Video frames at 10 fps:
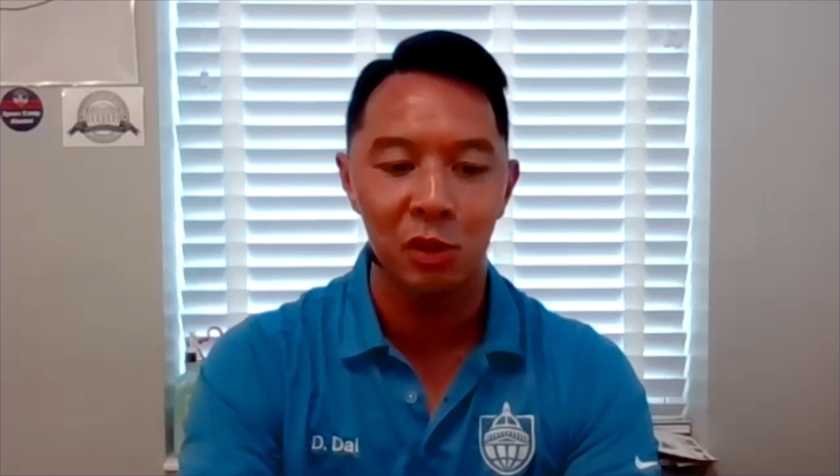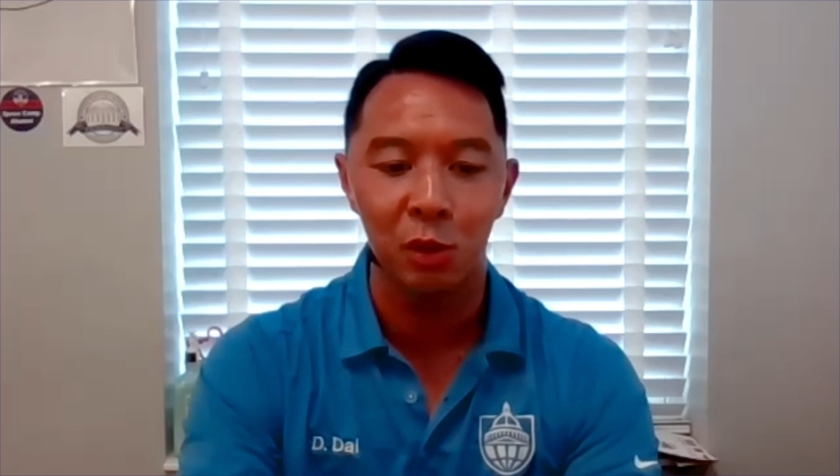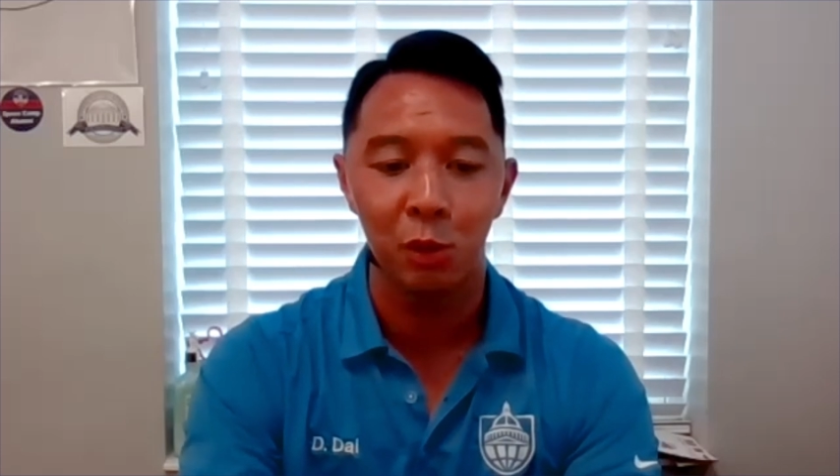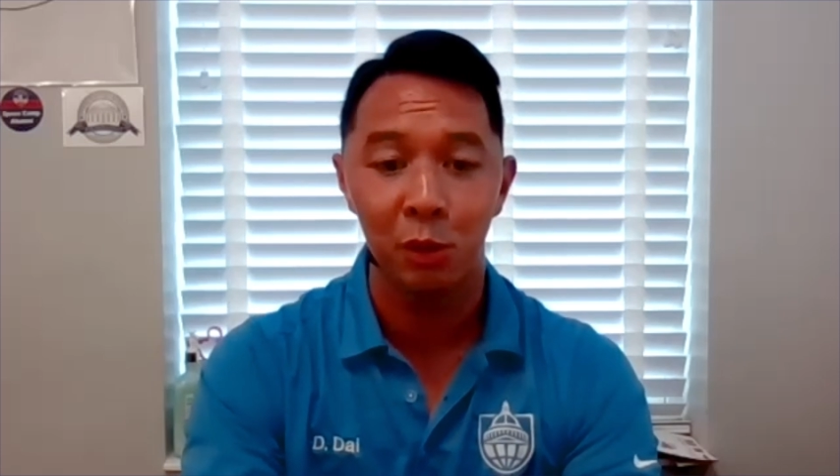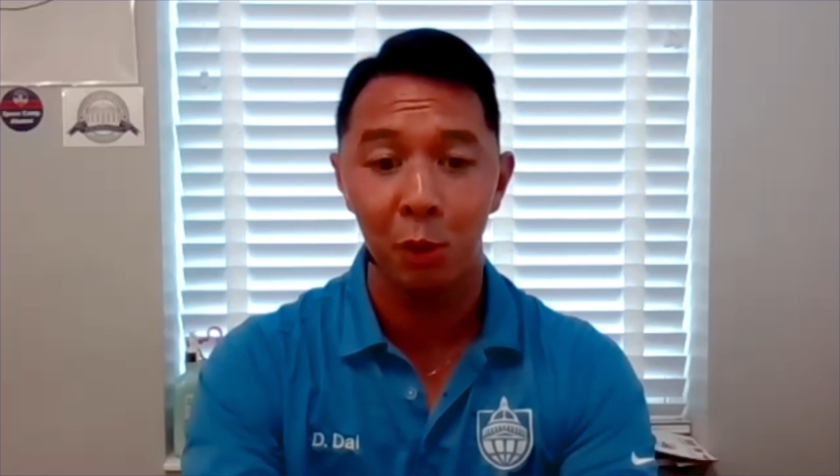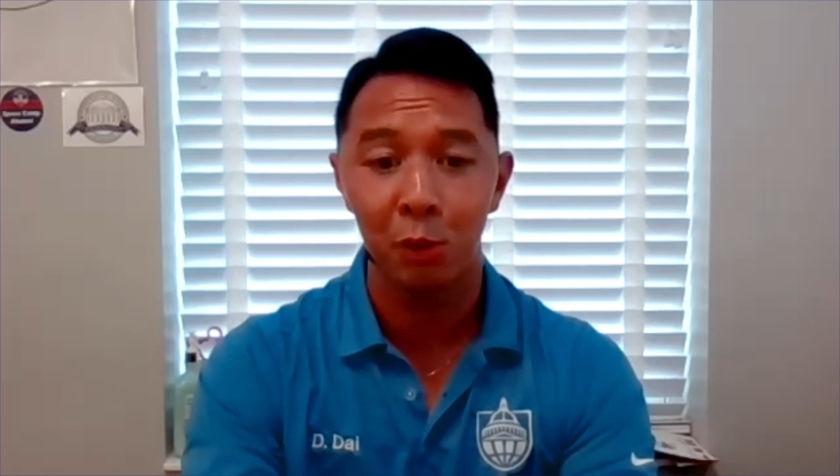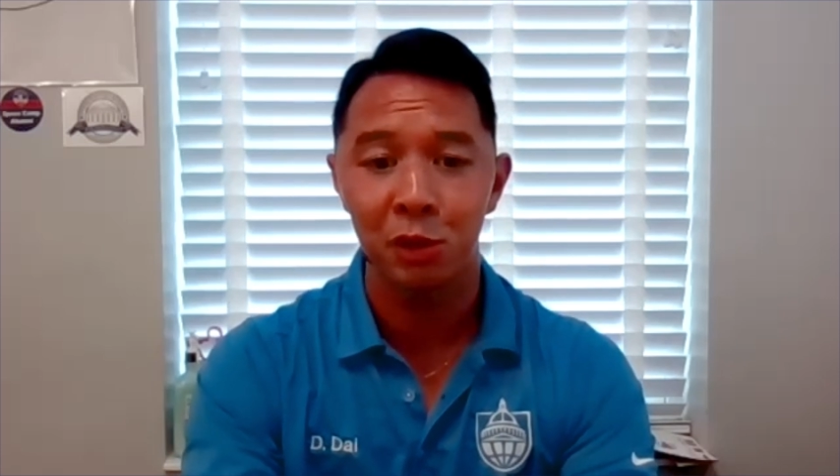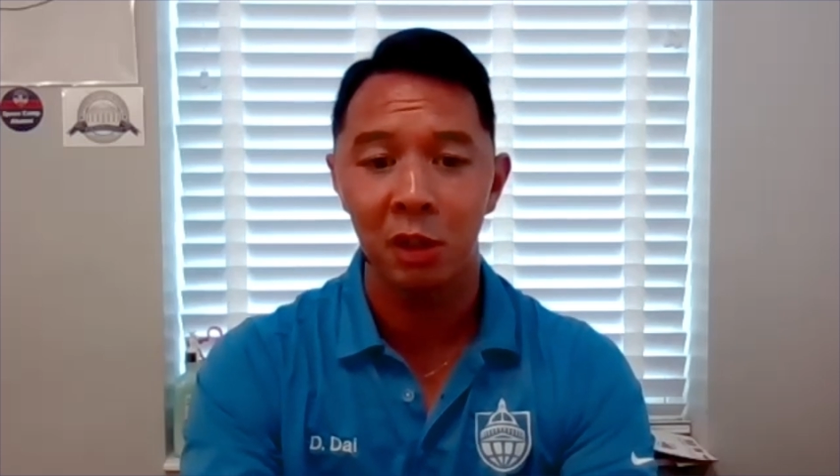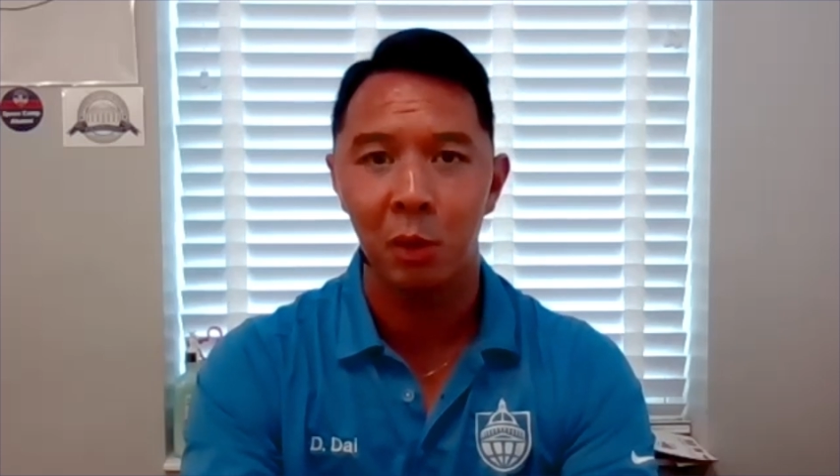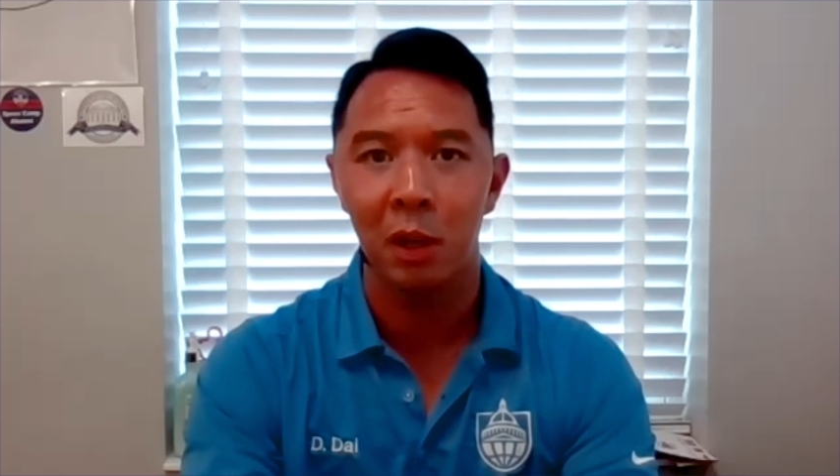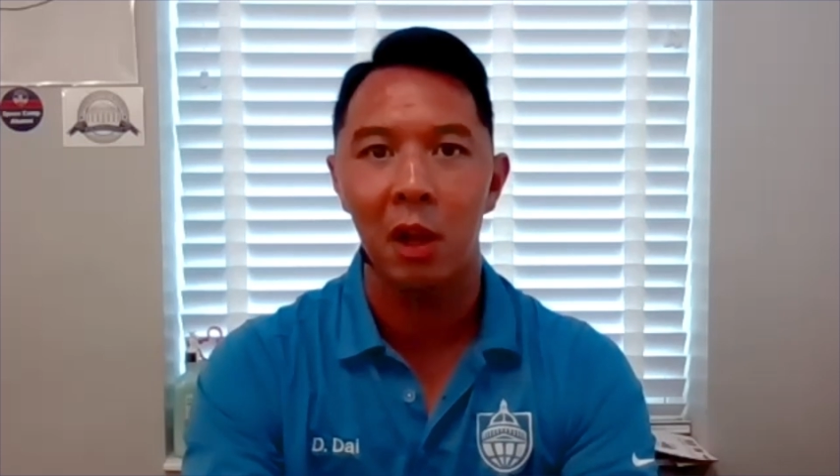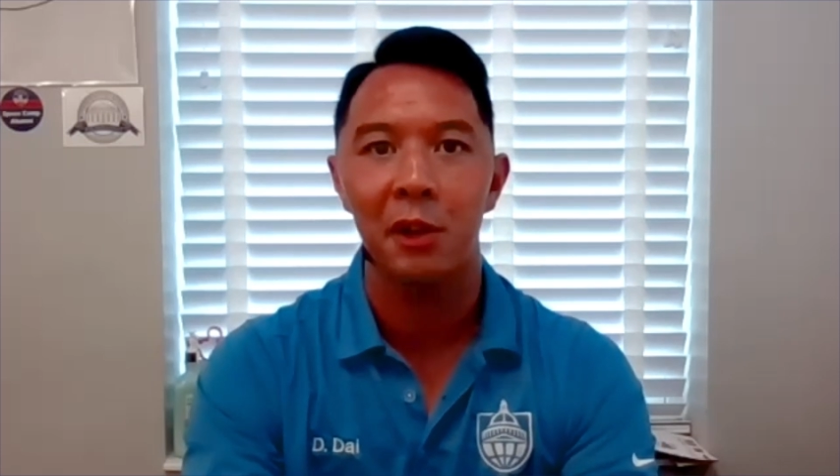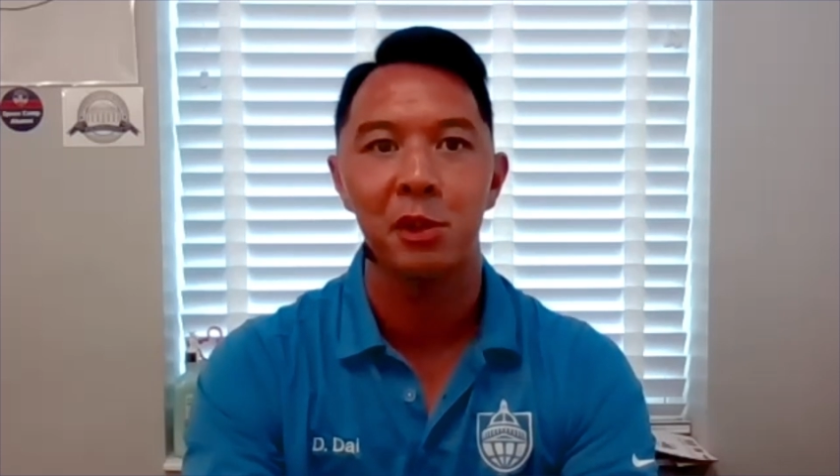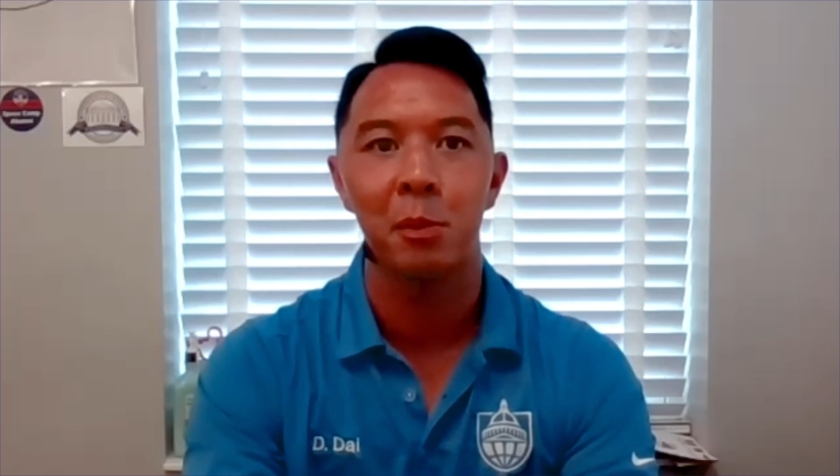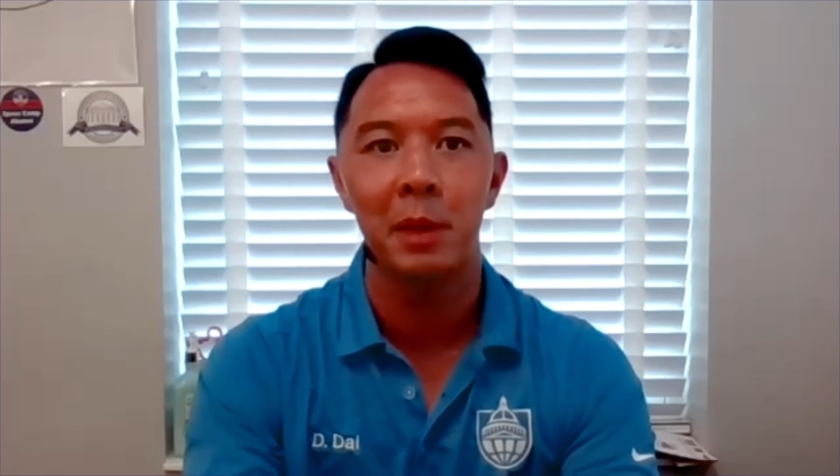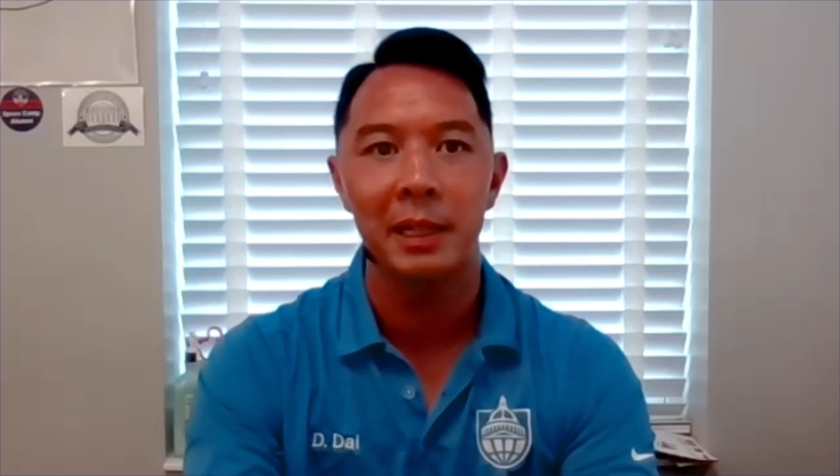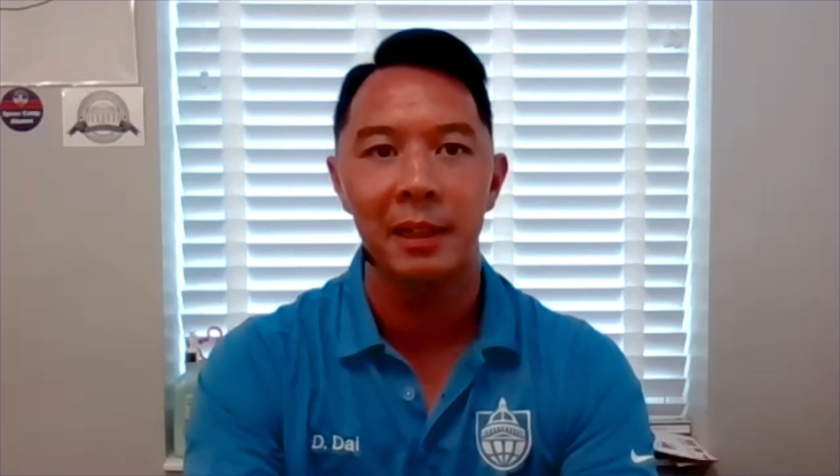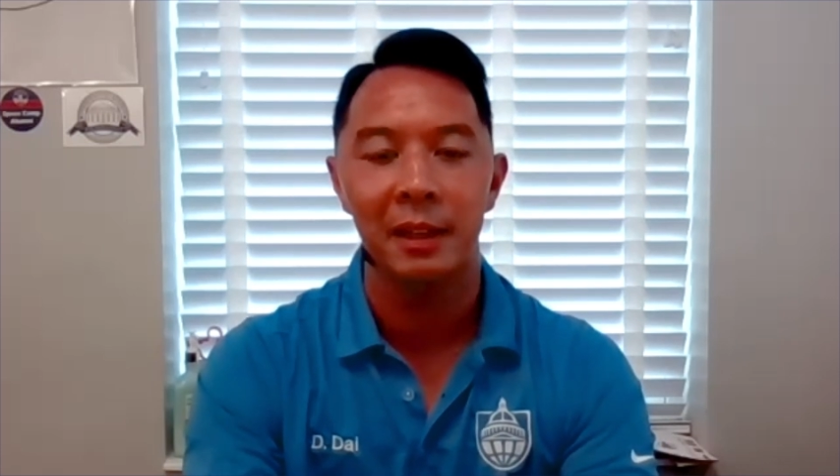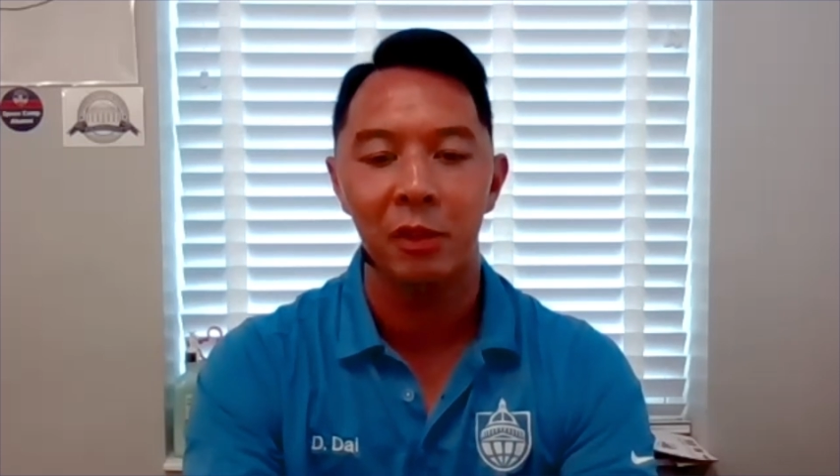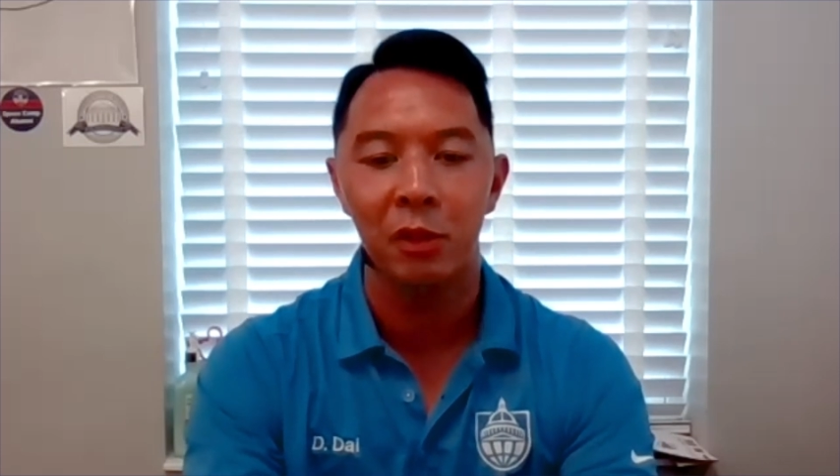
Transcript: to culture while also making